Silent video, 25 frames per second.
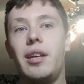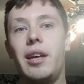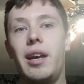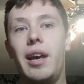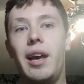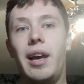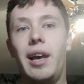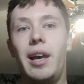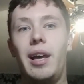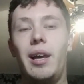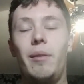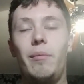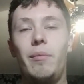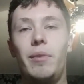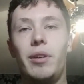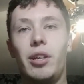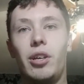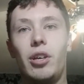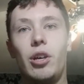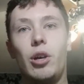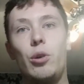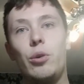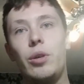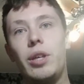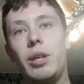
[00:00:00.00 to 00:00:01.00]
and
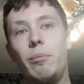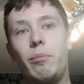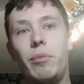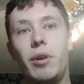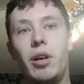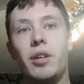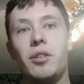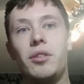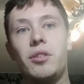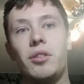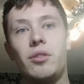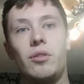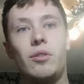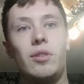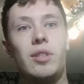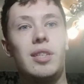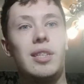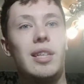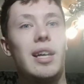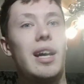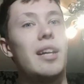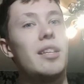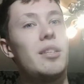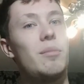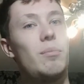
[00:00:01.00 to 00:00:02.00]
copepods could
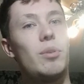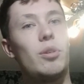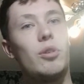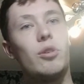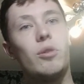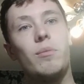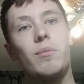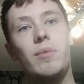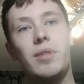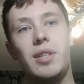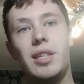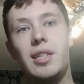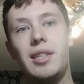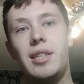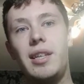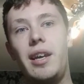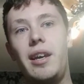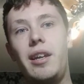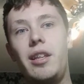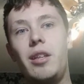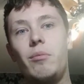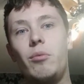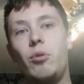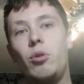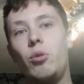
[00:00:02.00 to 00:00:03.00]
start to become
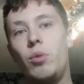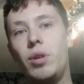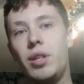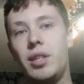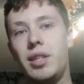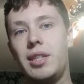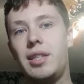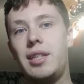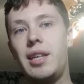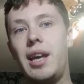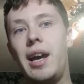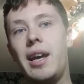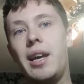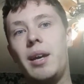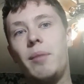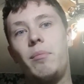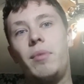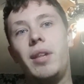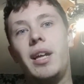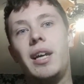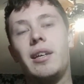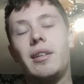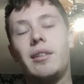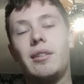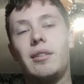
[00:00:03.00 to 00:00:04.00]
sustainable once
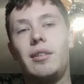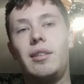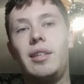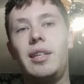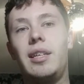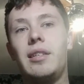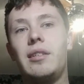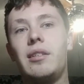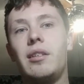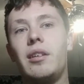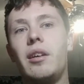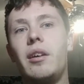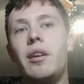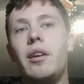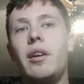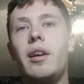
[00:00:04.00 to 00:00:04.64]
cytoplankton is,